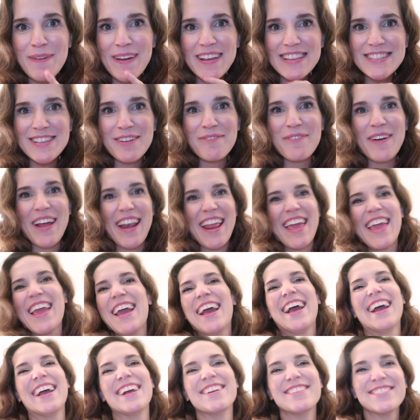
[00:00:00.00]
by
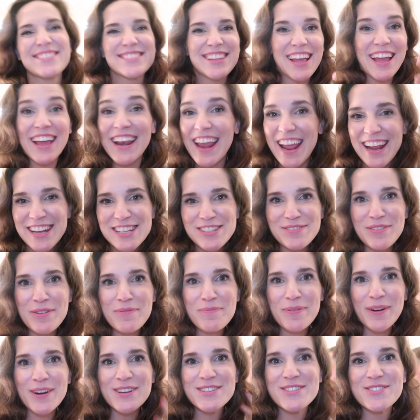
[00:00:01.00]
somebody who's like an
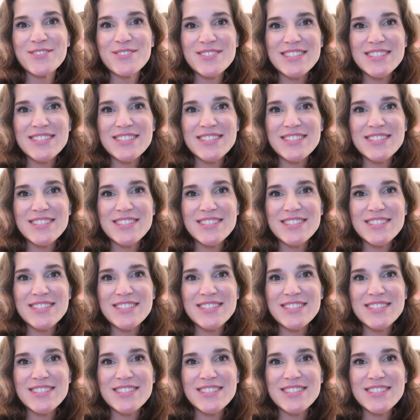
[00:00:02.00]
Angelman person